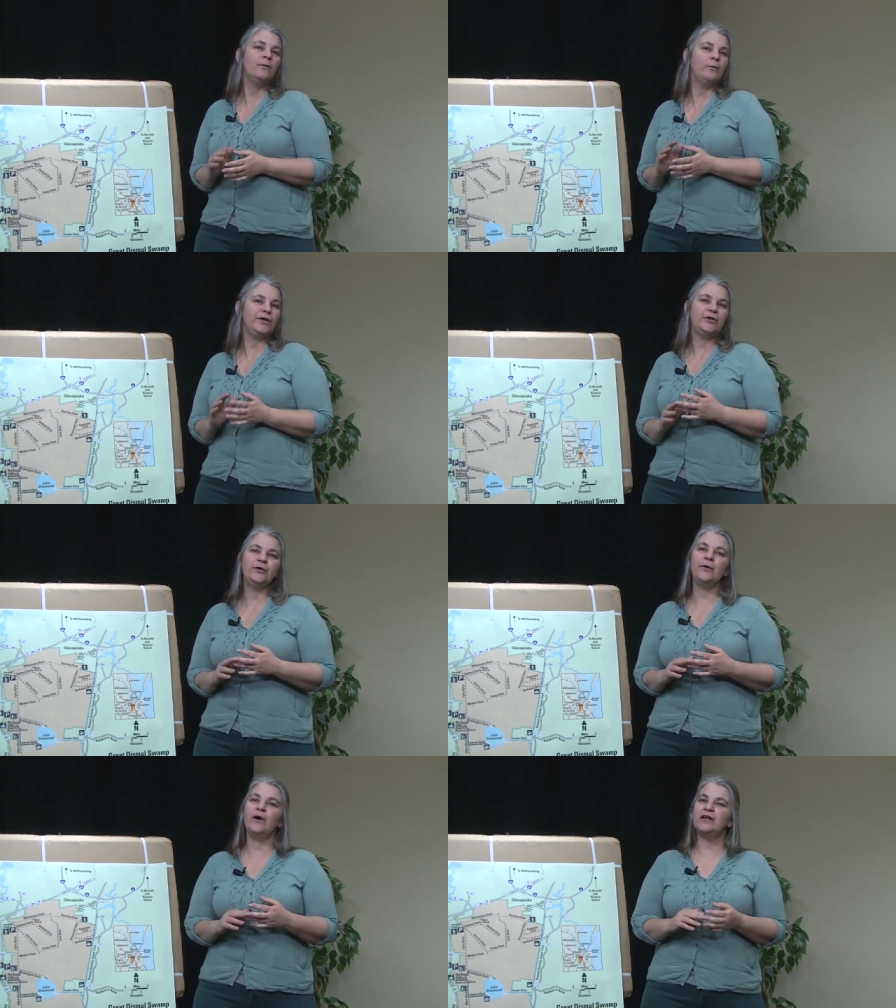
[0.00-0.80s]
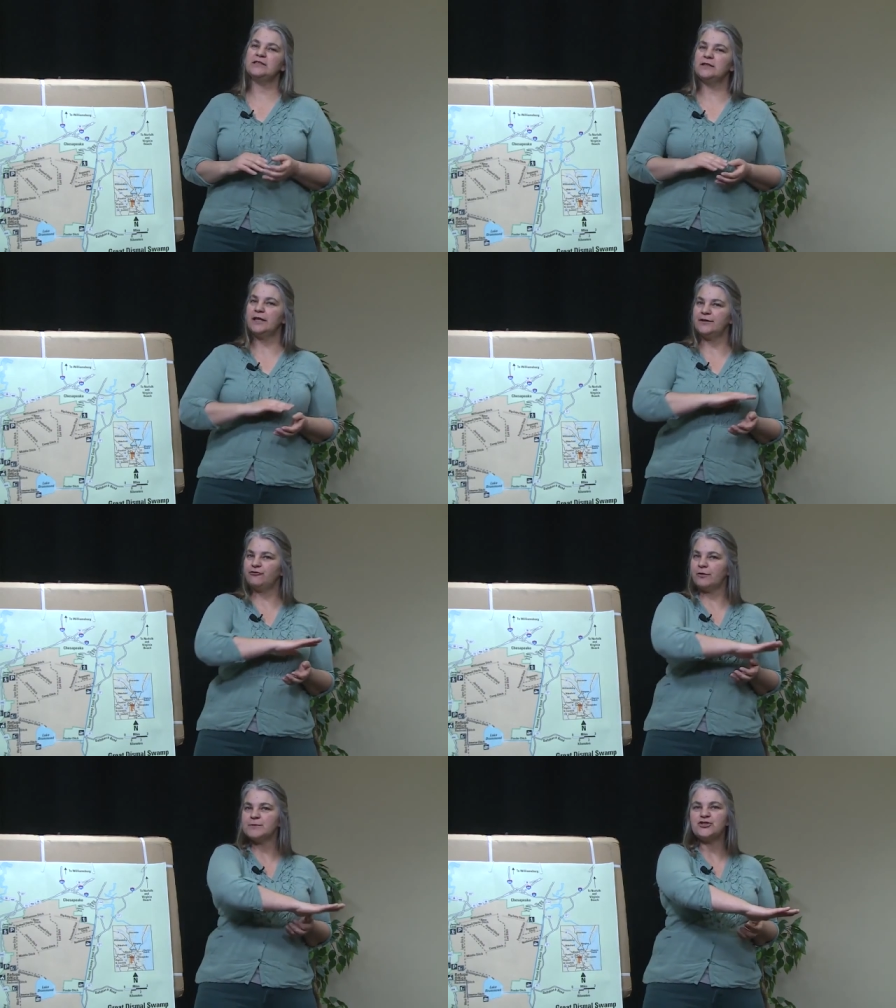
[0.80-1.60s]
When you go out to Lake
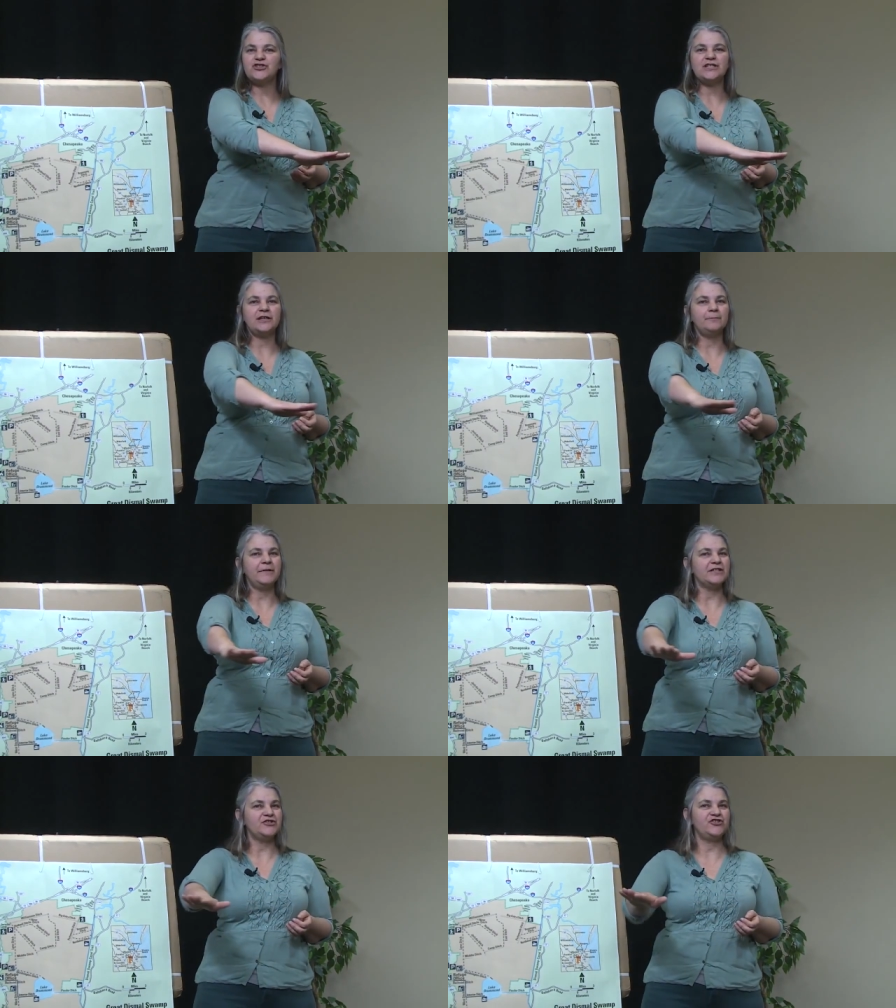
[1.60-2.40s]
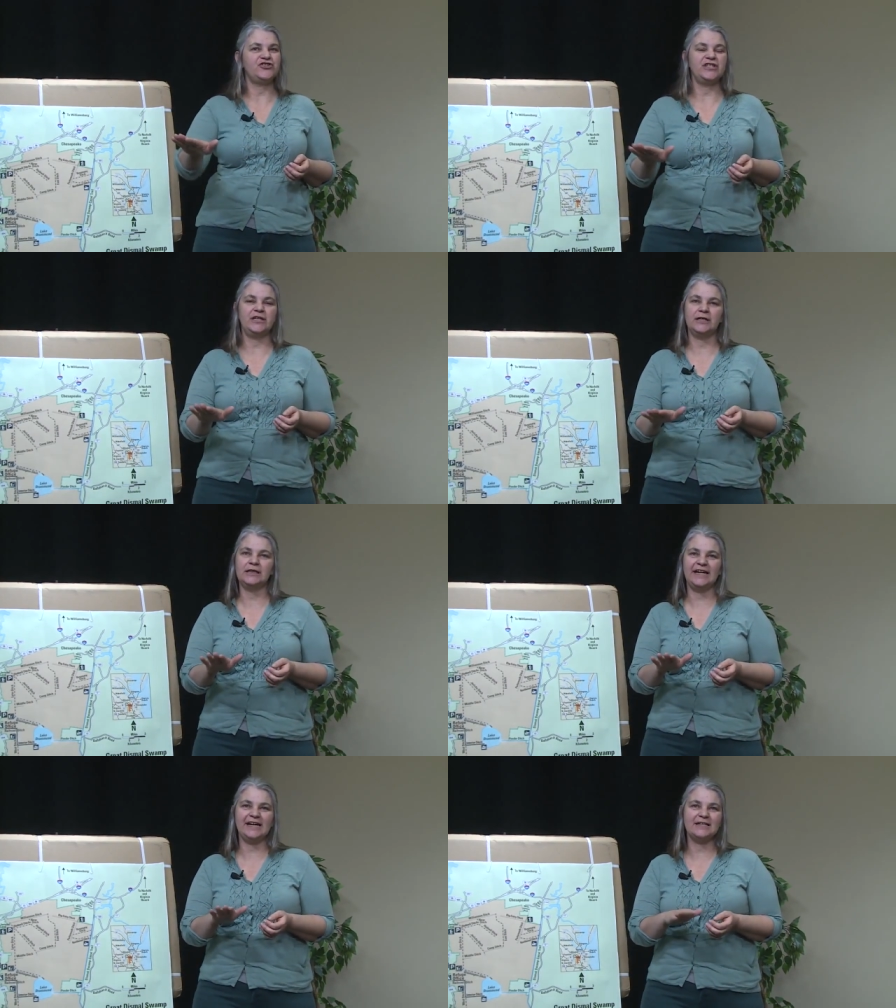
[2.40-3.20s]
Drummond, she can be a sheet of
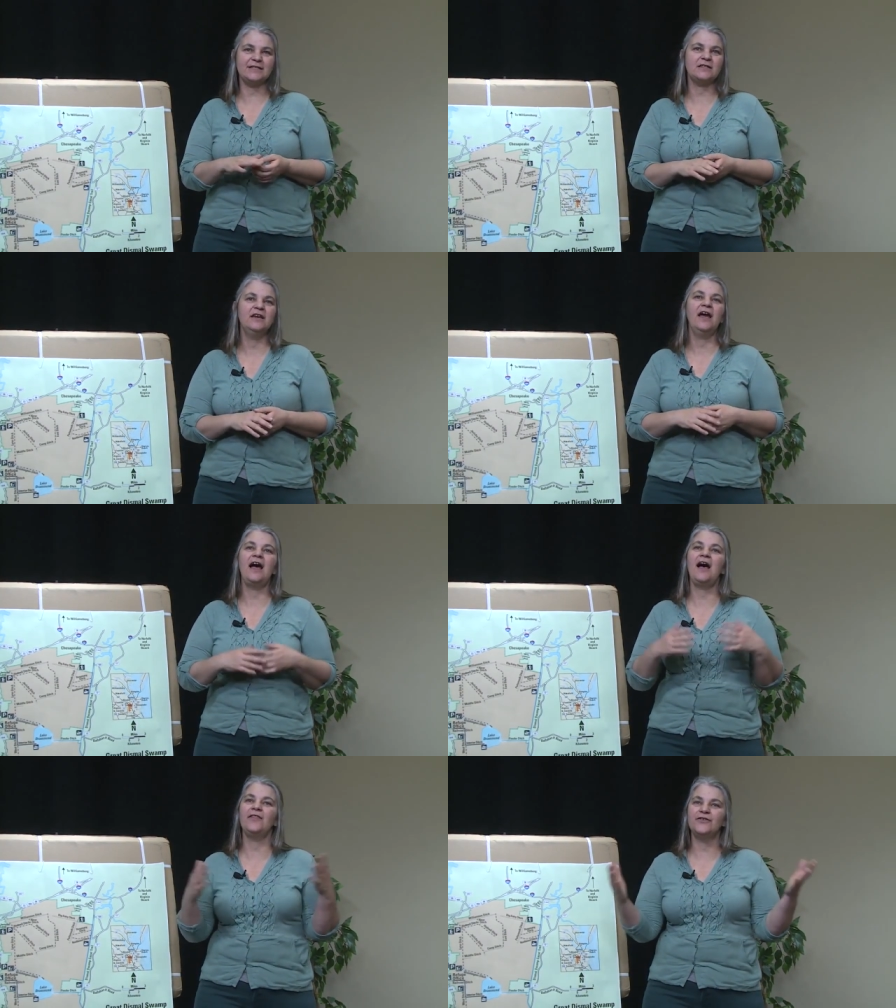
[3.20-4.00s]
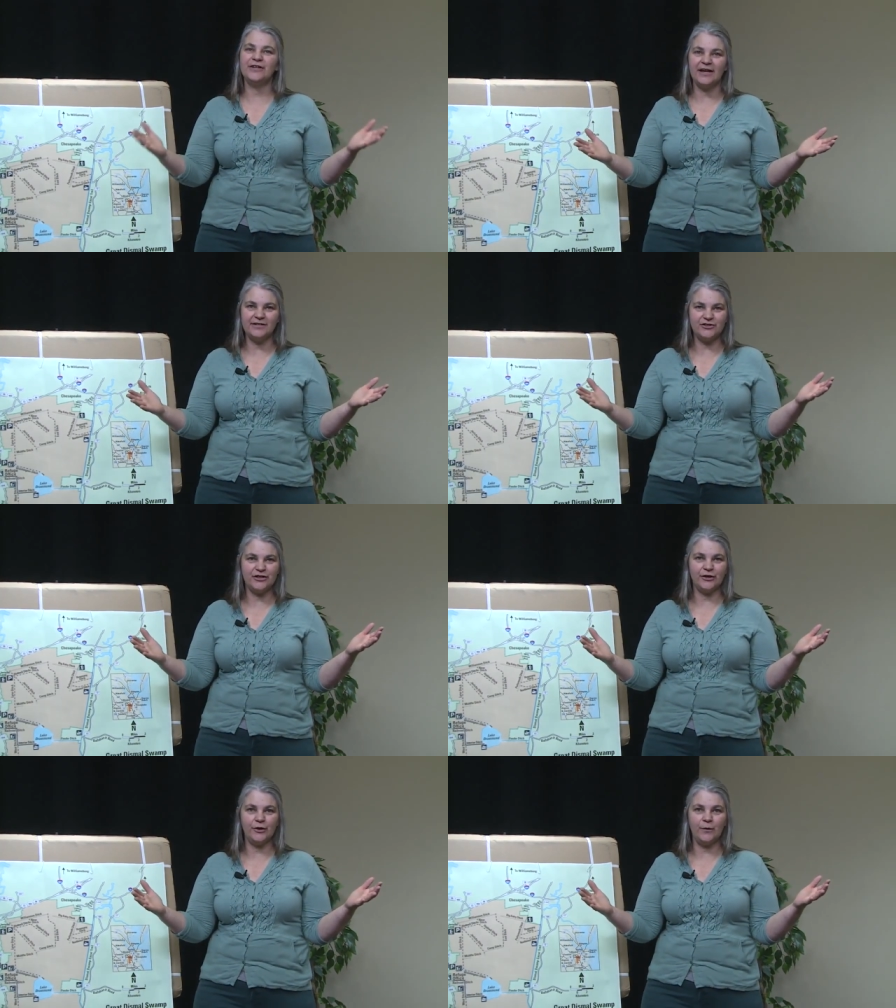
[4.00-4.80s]
glass. Other days you
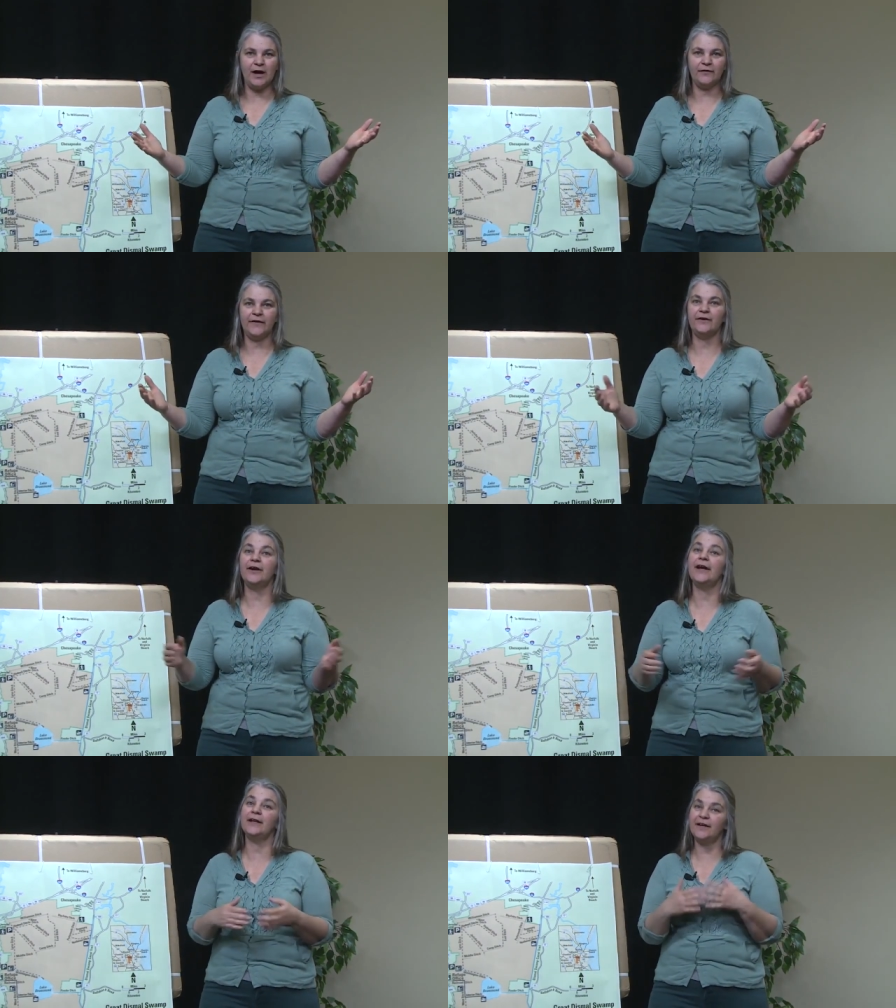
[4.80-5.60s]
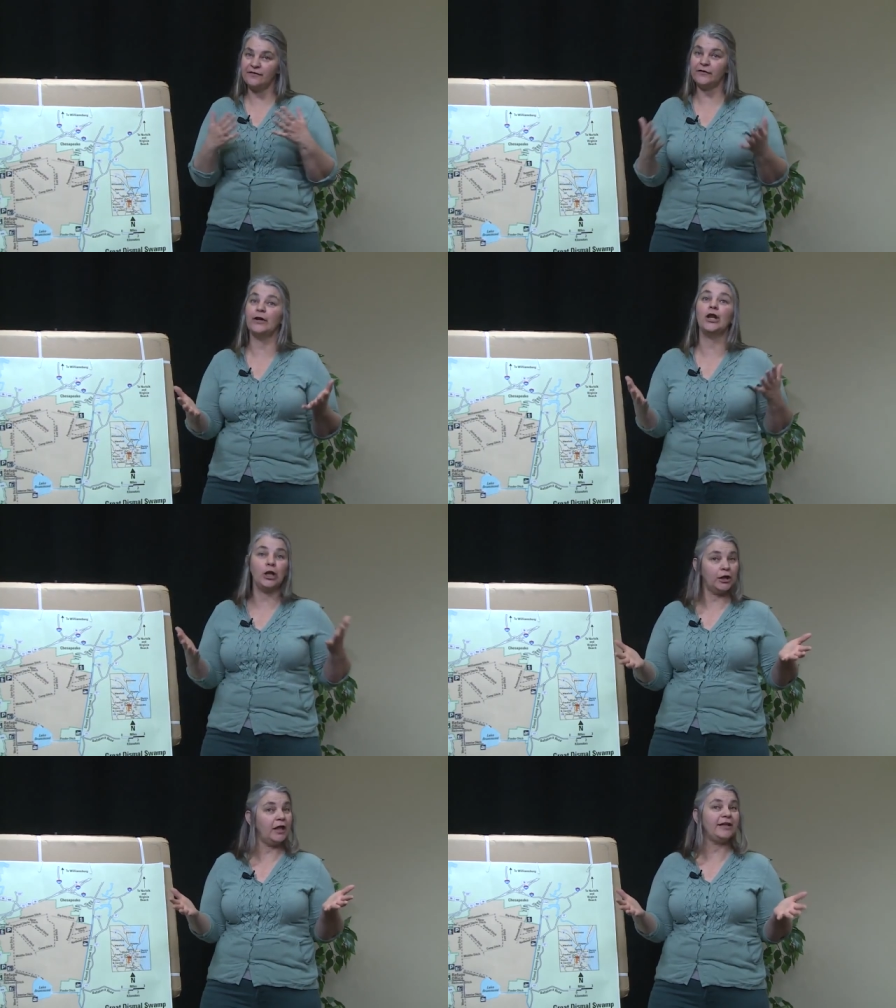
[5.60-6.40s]
can go out there and it's going to
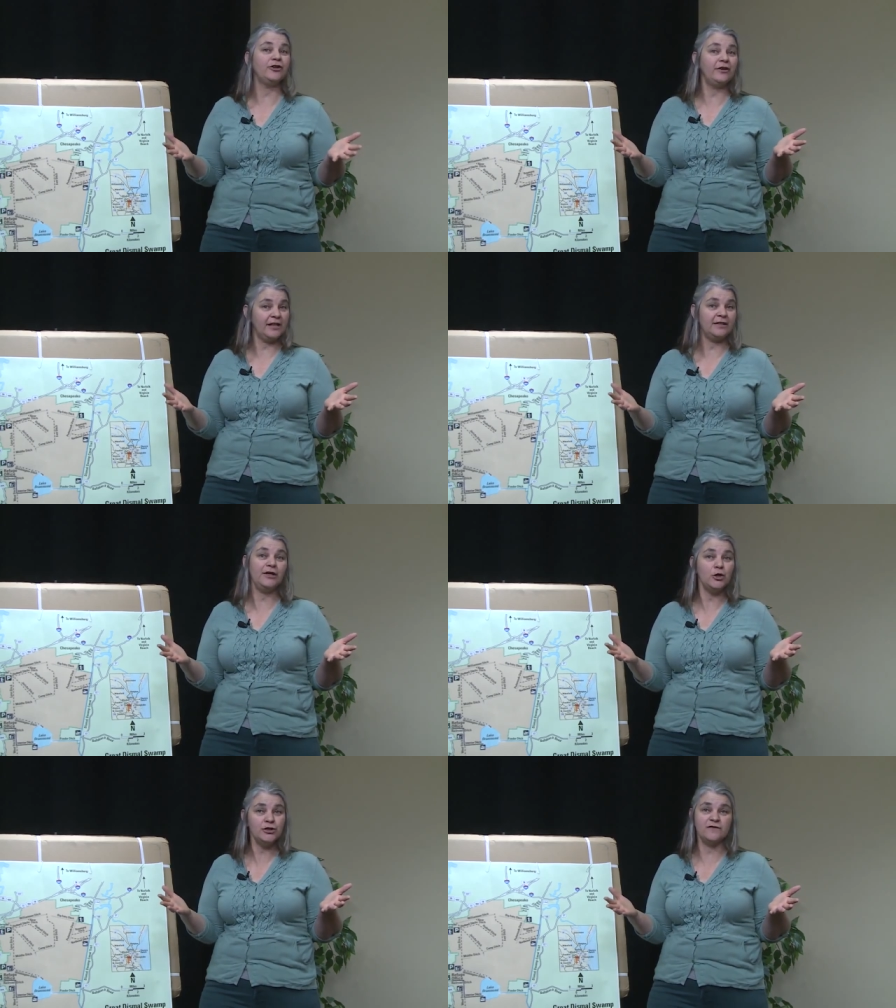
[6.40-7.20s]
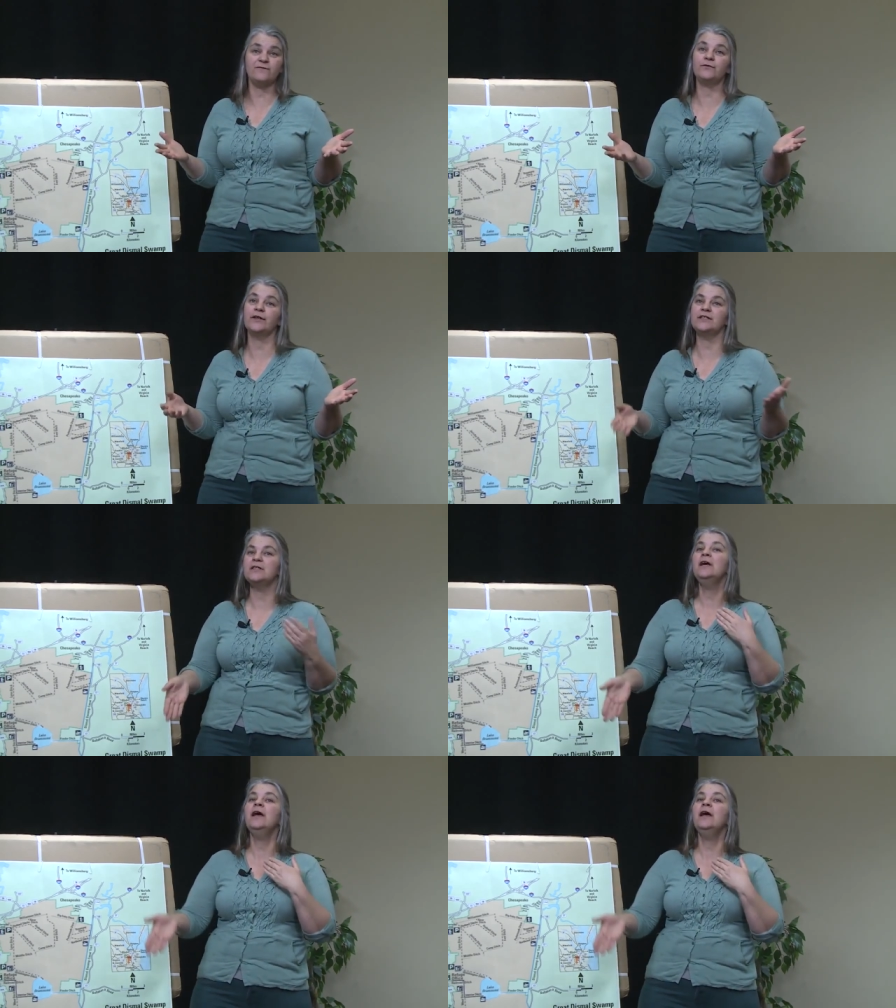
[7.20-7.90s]
look like you're at the ocean front.